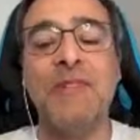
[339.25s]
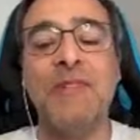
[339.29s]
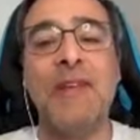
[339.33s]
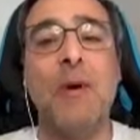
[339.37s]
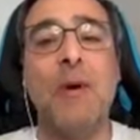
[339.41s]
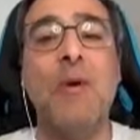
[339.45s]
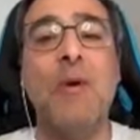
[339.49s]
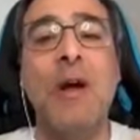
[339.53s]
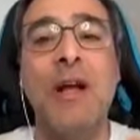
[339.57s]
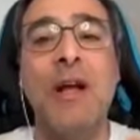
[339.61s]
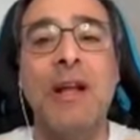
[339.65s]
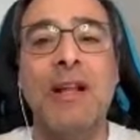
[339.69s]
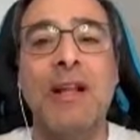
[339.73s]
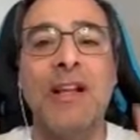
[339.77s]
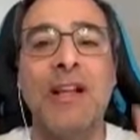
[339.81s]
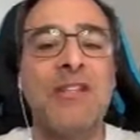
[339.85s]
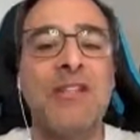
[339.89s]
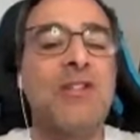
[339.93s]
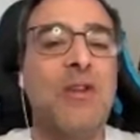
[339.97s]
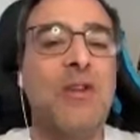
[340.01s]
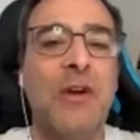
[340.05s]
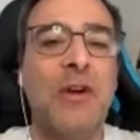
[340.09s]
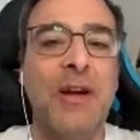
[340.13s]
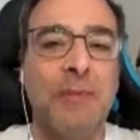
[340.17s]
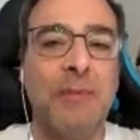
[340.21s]
So
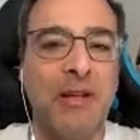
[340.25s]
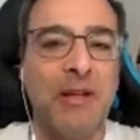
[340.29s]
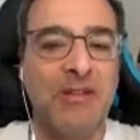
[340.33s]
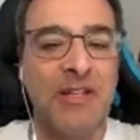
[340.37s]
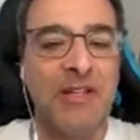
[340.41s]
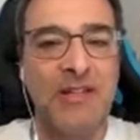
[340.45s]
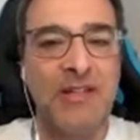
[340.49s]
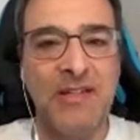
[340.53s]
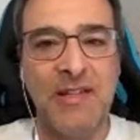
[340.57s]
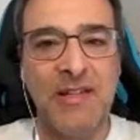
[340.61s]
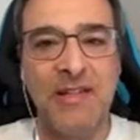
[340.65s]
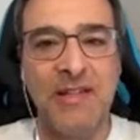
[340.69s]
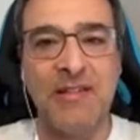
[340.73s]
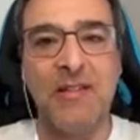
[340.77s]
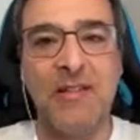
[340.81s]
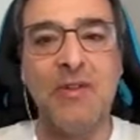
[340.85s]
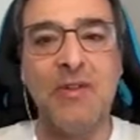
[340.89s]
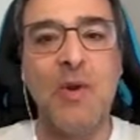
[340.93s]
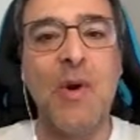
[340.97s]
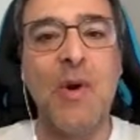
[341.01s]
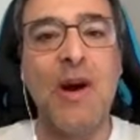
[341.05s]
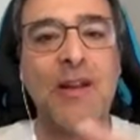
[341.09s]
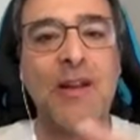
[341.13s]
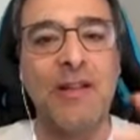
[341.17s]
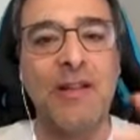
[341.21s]
let's talk about this
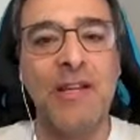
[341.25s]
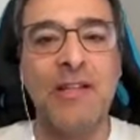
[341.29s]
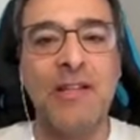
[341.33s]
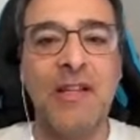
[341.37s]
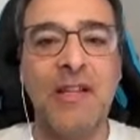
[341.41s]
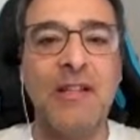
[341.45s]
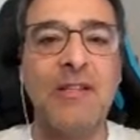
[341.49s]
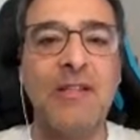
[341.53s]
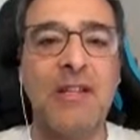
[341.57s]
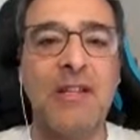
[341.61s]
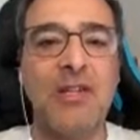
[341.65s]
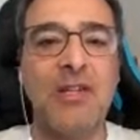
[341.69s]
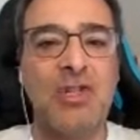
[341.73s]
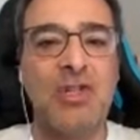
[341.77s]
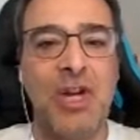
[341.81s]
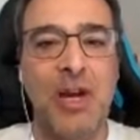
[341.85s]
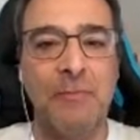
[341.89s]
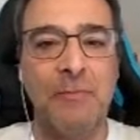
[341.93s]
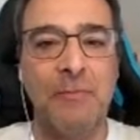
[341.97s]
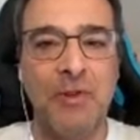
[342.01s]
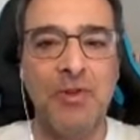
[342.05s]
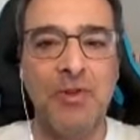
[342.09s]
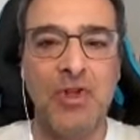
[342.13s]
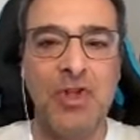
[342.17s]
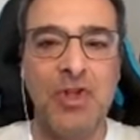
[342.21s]
season. You are leading the
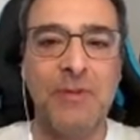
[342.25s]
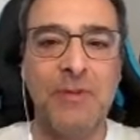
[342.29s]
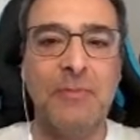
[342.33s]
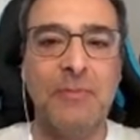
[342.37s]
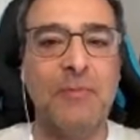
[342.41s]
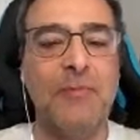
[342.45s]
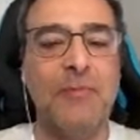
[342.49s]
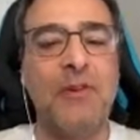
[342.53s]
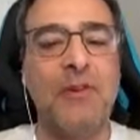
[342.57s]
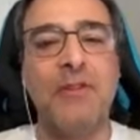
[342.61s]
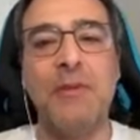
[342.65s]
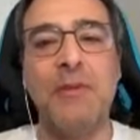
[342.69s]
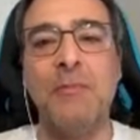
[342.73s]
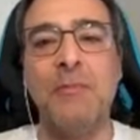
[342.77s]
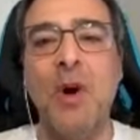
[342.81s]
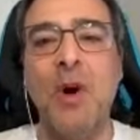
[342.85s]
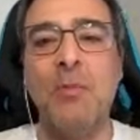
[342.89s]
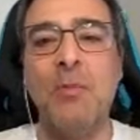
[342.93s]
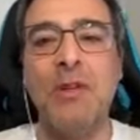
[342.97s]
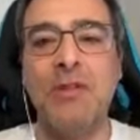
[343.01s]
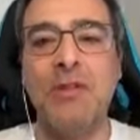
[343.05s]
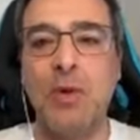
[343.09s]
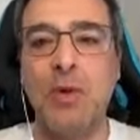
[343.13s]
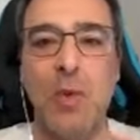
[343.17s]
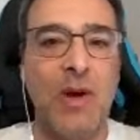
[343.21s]
championship for the
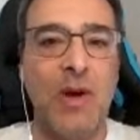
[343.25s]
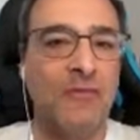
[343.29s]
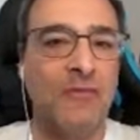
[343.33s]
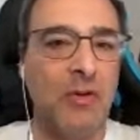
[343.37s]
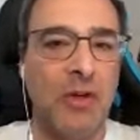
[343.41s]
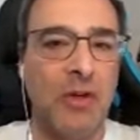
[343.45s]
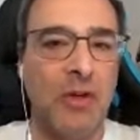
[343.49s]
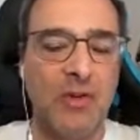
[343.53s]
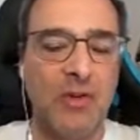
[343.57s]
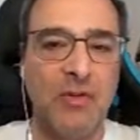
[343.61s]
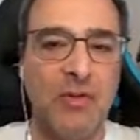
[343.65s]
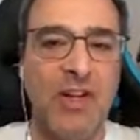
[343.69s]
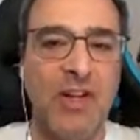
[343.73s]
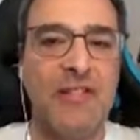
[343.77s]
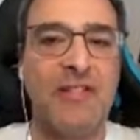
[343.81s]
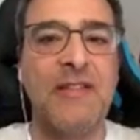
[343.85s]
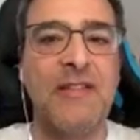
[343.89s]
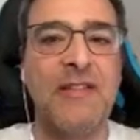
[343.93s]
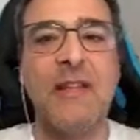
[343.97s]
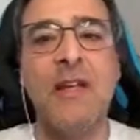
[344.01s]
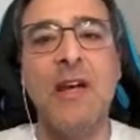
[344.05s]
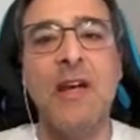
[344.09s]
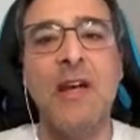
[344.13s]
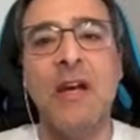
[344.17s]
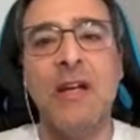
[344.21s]
moment. You have not
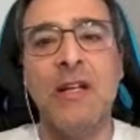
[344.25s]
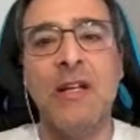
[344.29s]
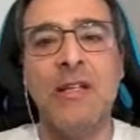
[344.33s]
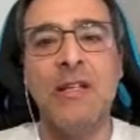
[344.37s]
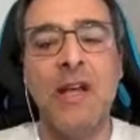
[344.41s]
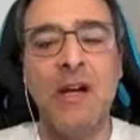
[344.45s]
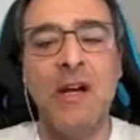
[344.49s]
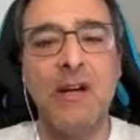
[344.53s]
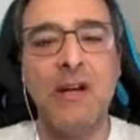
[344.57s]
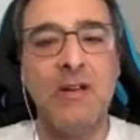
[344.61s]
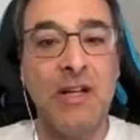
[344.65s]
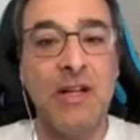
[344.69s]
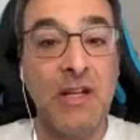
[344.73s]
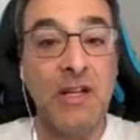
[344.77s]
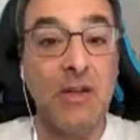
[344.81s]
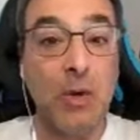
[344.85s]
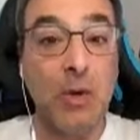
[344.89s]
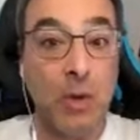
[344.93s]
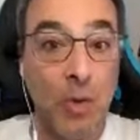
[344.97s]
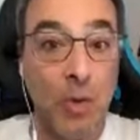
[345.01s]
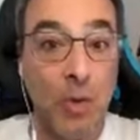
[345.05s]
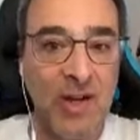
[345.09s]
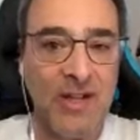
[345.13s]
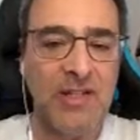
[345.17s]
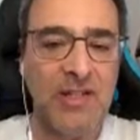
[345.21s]
raced there in
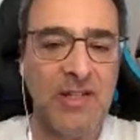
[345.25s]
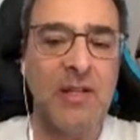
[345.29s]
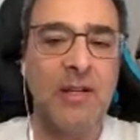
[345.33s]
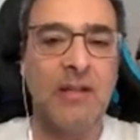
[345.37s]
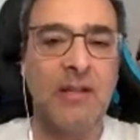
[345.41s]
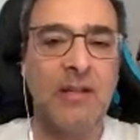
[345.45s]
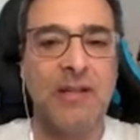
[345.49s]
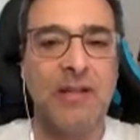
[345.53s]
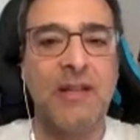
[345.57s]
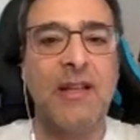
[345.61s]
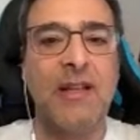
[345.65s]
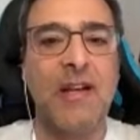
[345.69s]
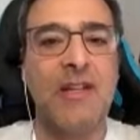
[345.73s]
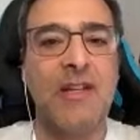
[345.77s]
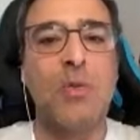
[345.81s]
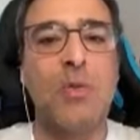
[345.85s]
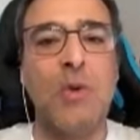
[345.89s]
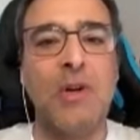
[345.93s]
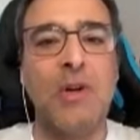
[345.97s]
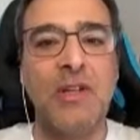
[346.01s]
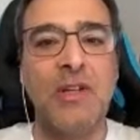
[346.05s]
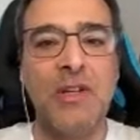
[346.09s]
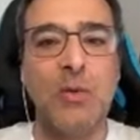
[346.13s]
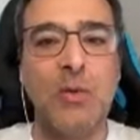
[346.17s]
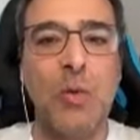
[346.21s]
Croatia. The last
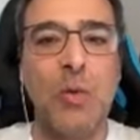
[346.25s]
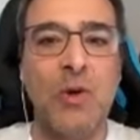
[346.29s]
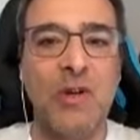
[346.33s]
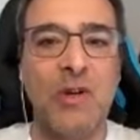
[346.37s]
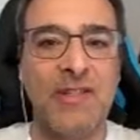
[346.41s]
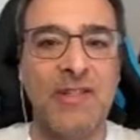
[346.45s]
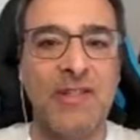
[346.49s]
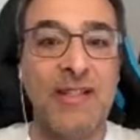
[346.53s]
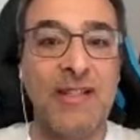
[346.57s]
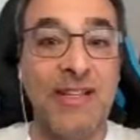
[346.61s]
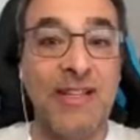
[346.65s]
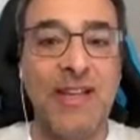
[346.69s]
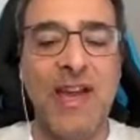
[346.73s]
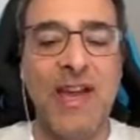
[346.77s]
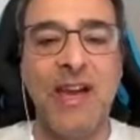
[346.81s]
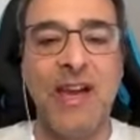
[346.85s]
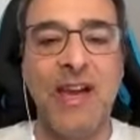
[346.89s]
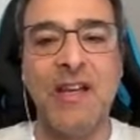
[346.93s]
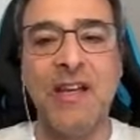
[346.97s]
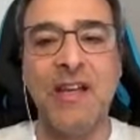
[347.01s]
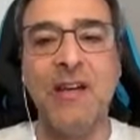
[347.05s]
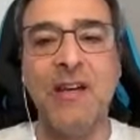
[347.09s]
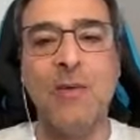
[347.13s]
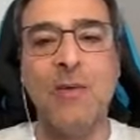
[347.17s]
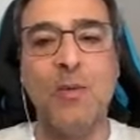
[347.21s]
one it was in
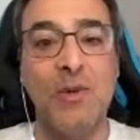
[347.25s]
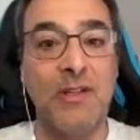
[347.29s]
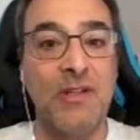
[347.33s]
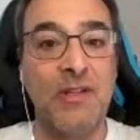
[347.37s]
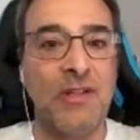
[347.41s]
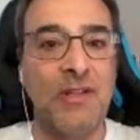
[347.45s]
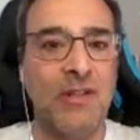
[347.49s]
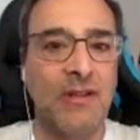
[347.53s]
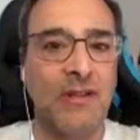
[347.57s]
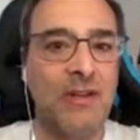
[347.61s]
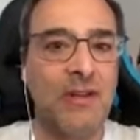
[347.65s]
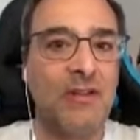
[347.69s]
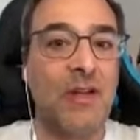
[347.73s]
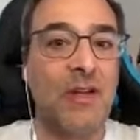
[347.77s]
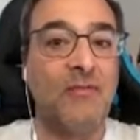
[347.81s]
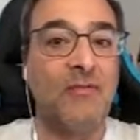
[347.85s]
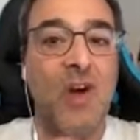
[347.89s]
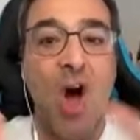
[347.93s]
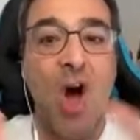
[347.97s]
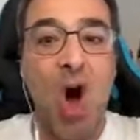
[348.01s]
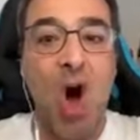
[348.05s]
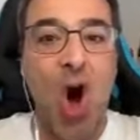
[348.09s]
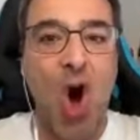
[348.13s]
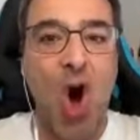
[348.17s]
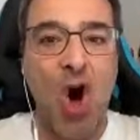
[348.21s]
Kenya with a lot of
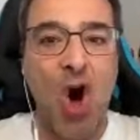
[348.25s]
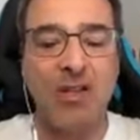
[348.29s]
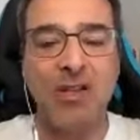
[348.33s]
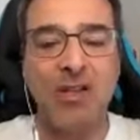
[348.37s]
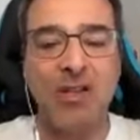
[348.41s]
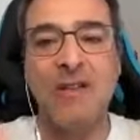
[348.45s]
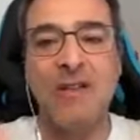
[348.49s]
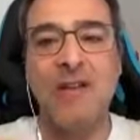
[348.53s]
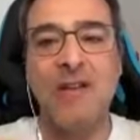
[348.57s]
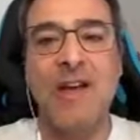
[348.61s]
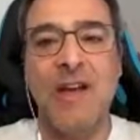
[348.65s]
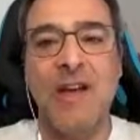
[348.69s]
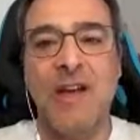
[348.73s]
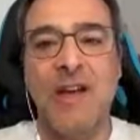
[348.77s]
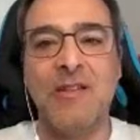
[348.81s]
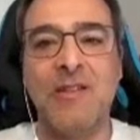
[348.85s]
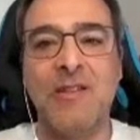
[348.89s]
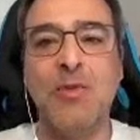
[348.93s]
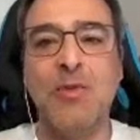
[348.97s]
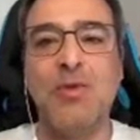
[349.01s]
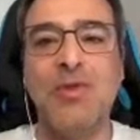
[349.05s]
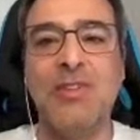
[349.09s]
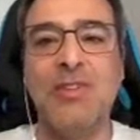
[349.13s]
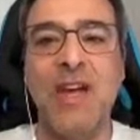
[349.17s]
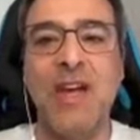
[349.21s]
hot,
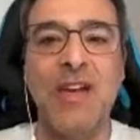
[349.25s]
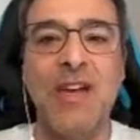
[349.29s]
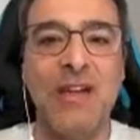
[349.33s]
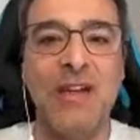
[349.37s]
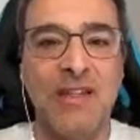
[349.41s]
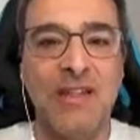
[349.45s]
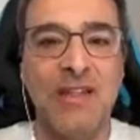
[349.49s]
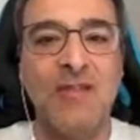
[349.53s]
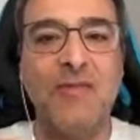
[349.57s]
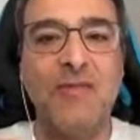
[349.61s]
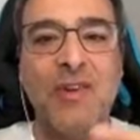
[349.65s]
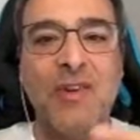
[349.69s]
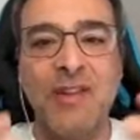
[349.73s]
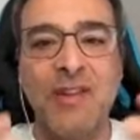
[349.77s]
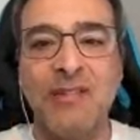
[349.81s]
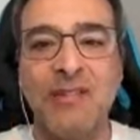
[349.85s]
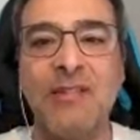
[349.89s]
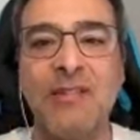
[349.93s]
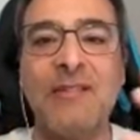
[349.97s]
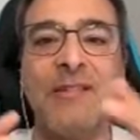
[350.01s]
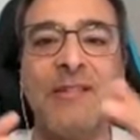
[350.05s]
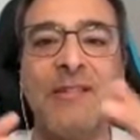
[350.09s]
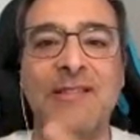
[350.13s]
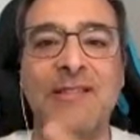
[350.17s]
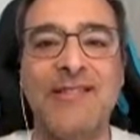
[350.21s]
as to say, at
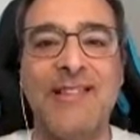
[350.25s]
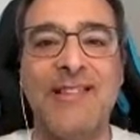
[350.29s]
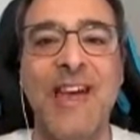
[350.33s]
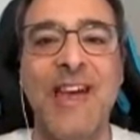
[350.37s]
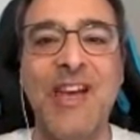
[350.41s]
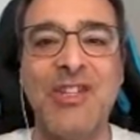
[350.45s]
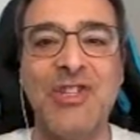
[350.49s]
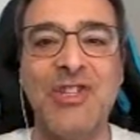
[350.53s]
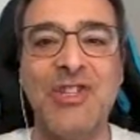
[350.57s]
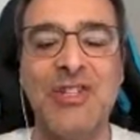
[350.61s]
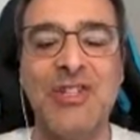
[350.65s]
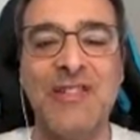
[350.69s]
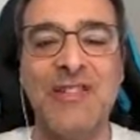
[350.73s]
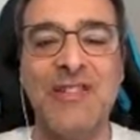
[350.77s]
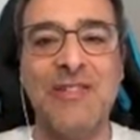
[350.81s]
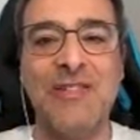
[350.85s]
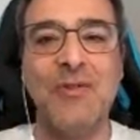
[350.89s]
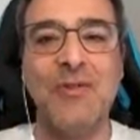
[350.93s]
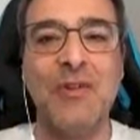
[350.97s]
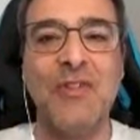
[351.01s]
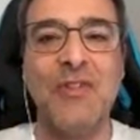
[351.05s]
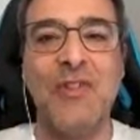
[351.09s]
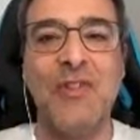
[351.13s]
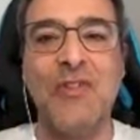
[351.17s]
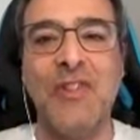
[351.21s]
different stages
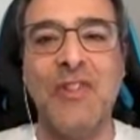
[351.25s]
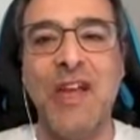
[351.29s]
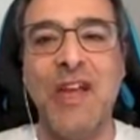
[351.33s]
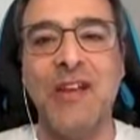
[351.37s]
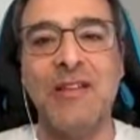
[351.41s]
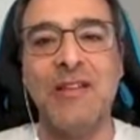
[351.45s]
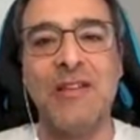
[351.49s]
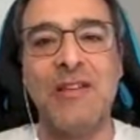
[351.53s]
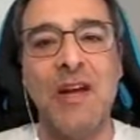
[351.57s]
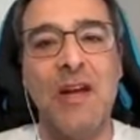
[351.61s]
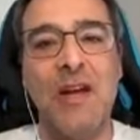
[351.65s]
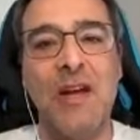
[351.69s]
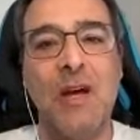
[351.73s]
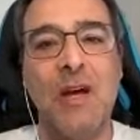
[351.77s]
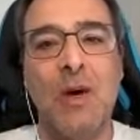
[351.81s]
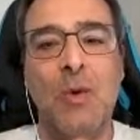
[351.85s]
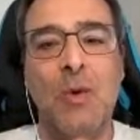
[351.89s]
and all the things.